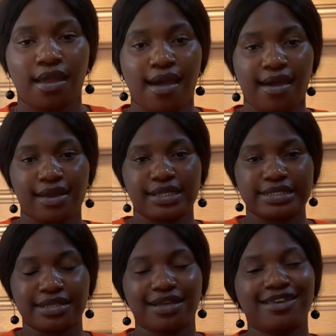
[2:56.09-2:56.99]

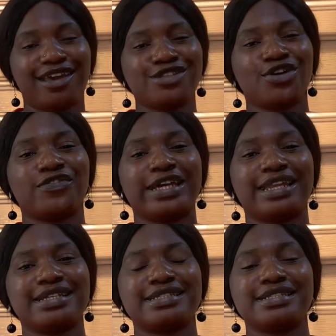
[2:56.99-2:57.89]
Guys, get your
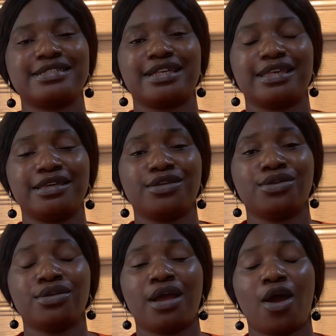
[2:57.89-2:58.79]
finances
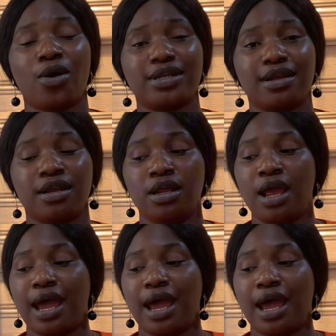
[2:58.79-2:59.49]
in order.